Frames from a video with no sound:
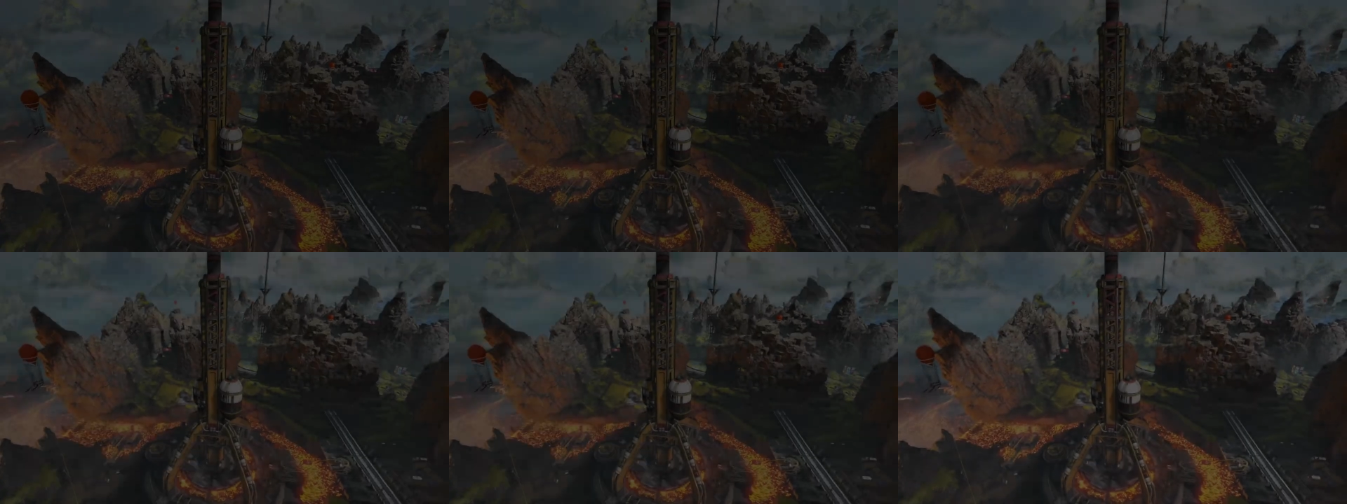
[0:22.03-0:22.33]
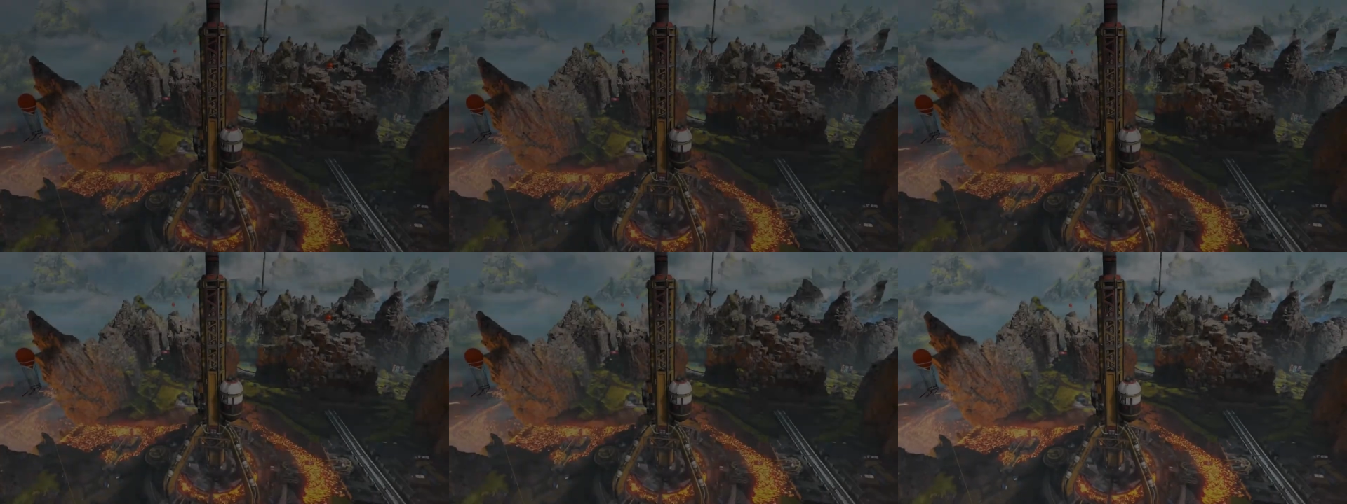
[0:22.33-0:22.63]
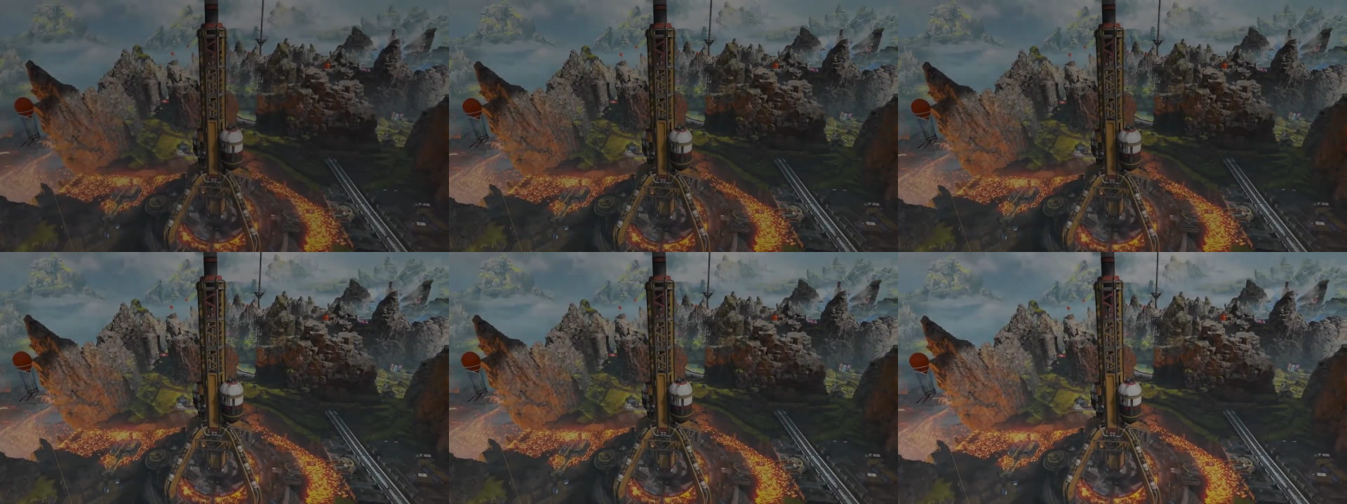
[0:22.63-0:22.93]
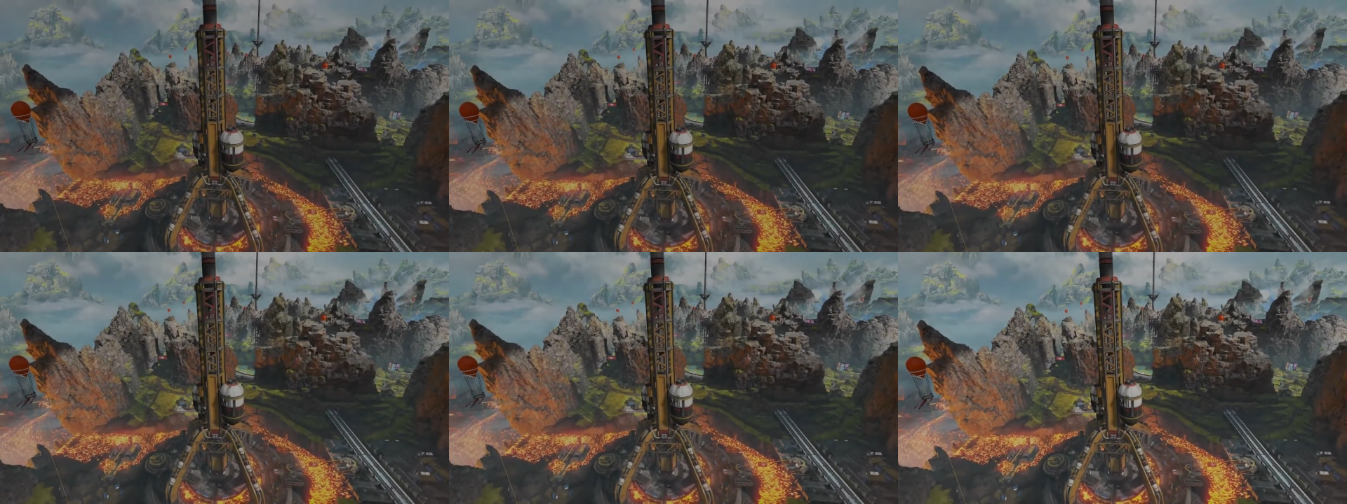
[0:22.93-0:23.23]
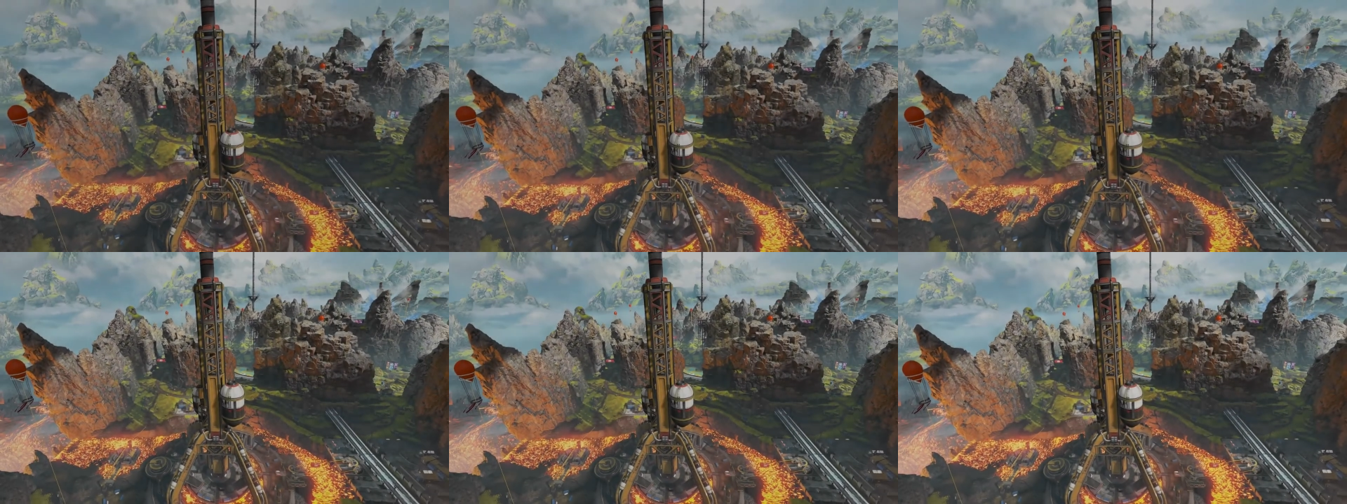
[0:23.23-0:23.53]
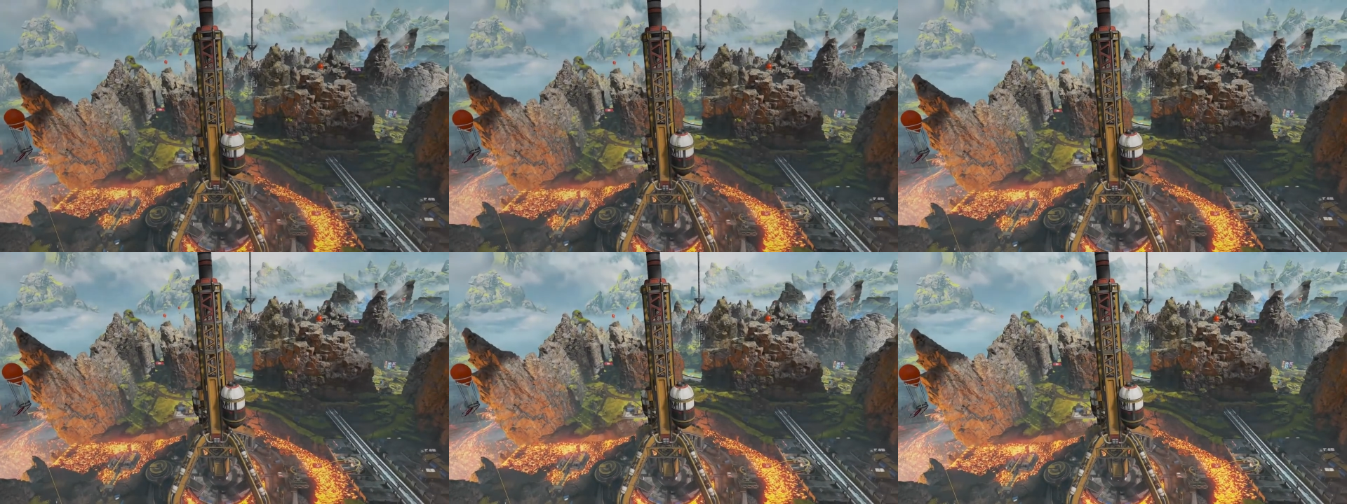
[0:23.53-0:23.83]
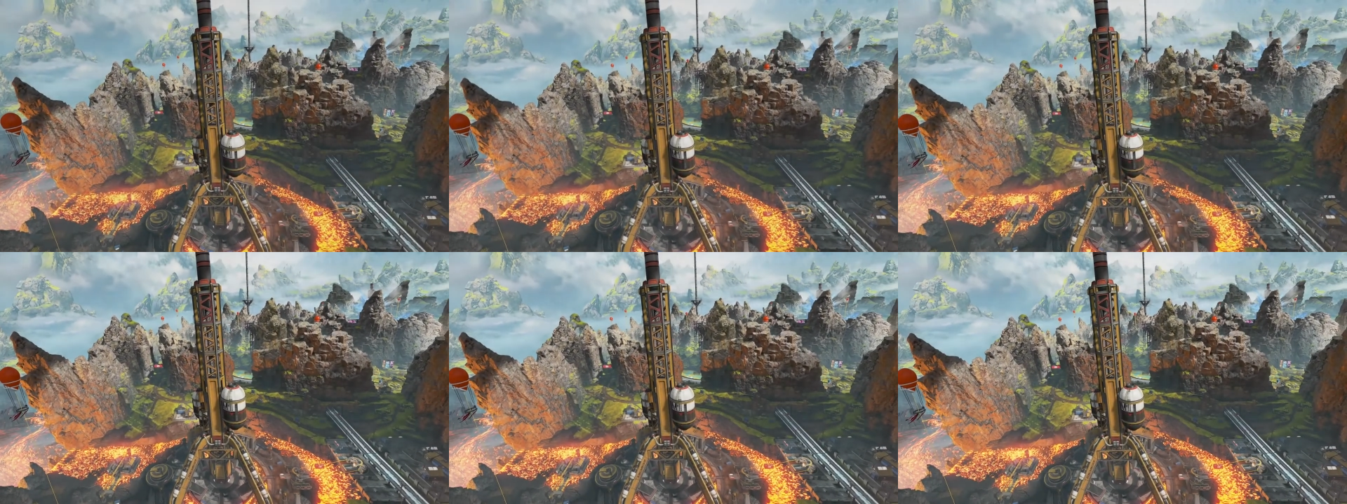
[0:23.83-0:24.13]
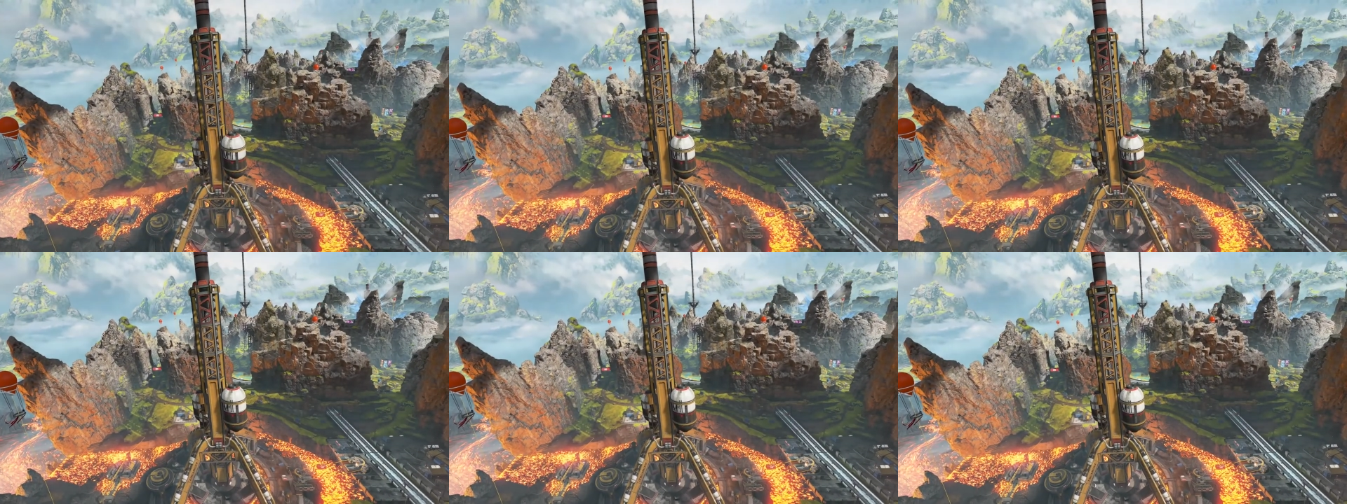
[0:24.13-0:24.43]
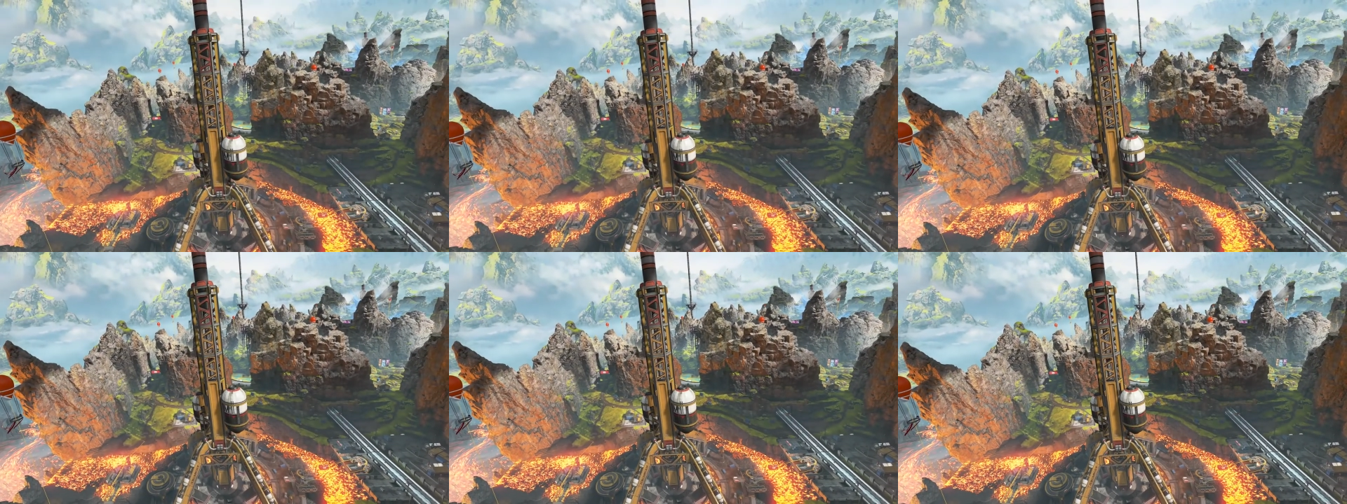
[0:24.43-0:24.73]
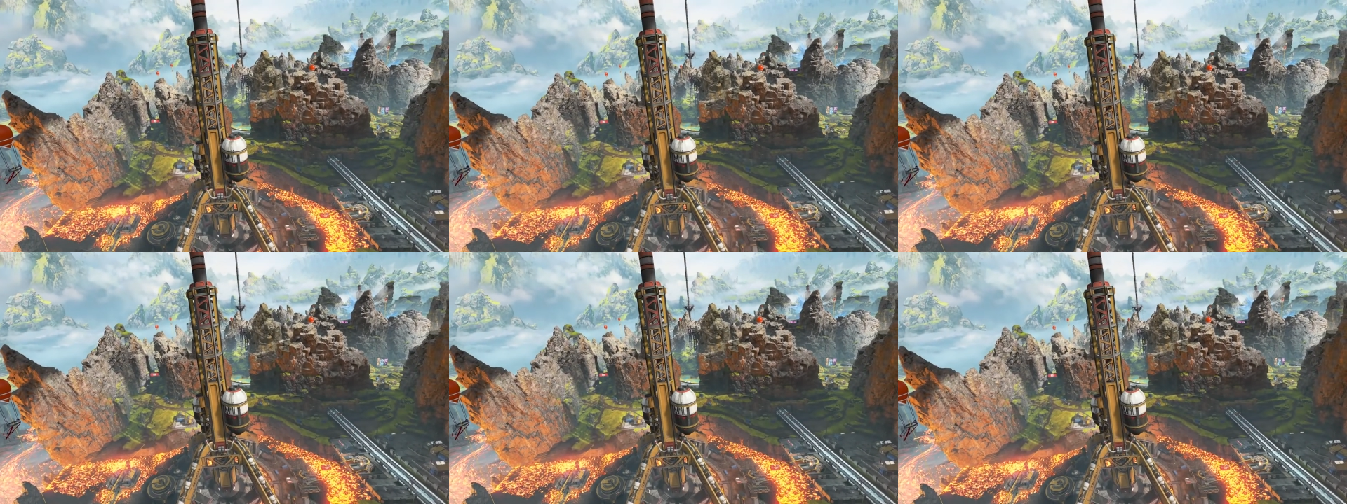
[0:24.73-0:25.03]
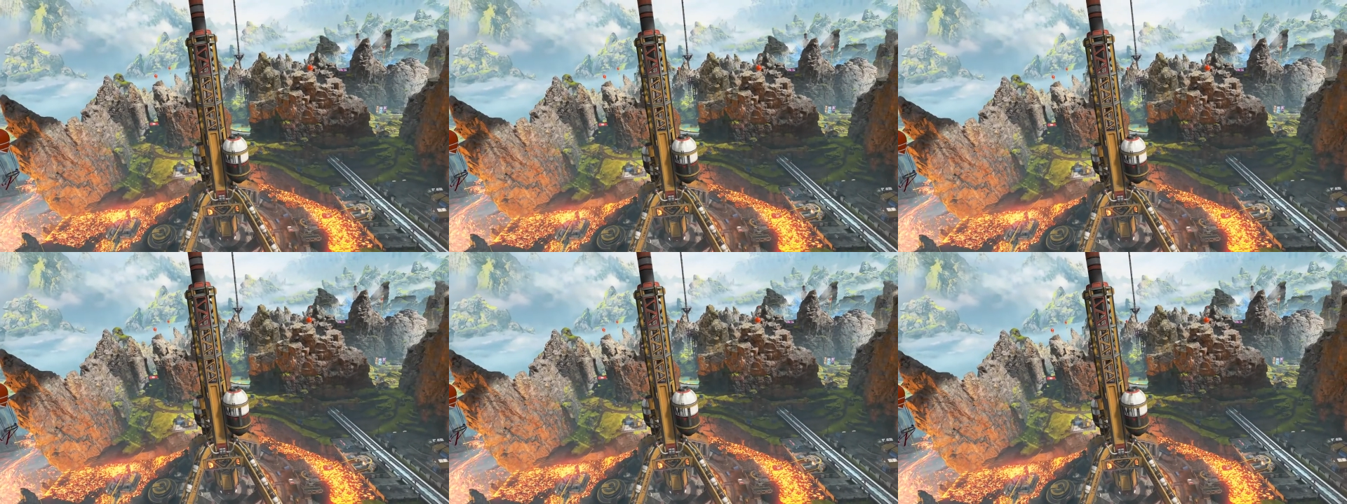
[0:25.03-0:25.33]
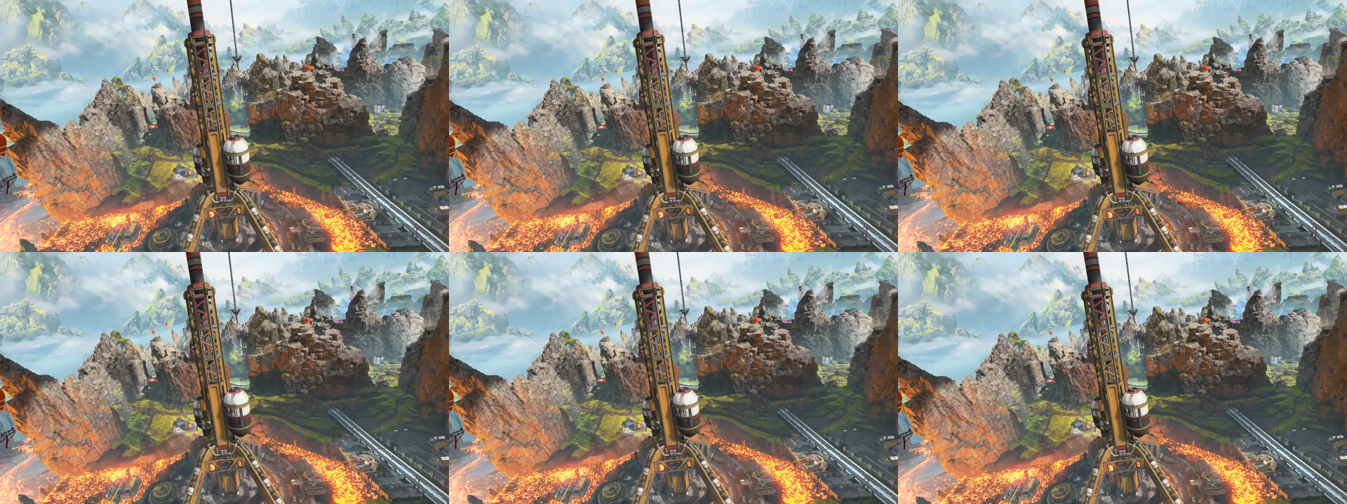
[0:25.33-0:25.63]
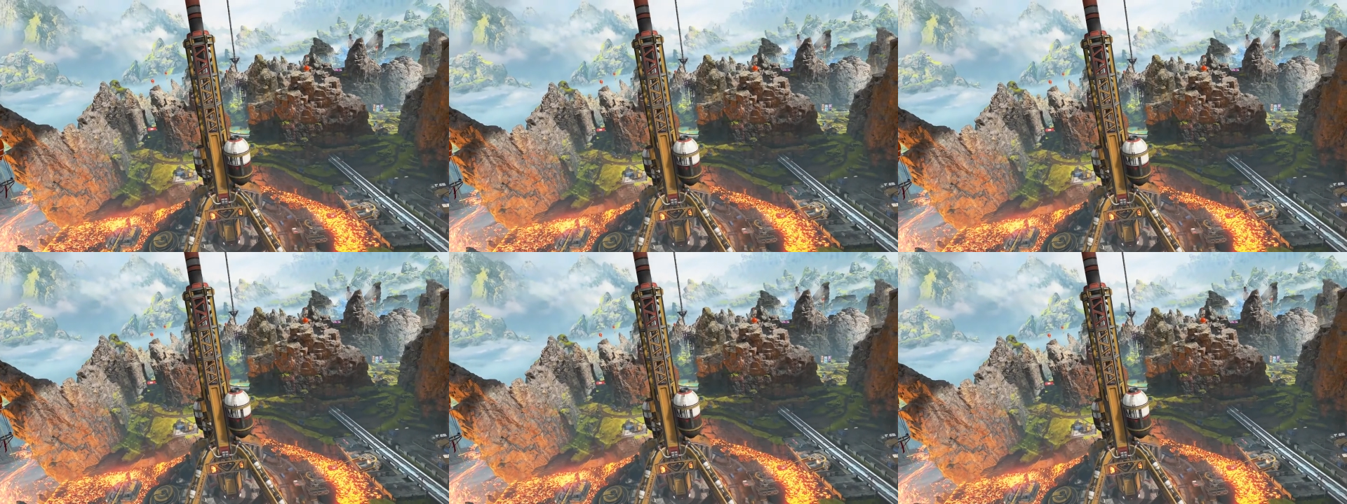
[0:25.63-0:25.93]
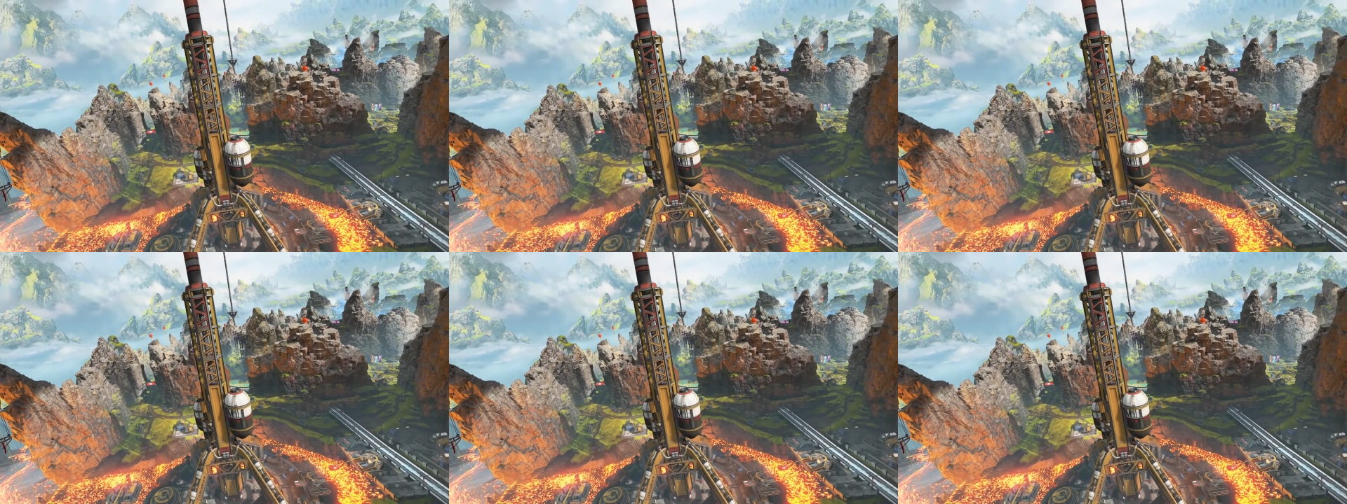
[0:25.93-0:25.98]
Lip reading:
Nobody's mouth can be seen.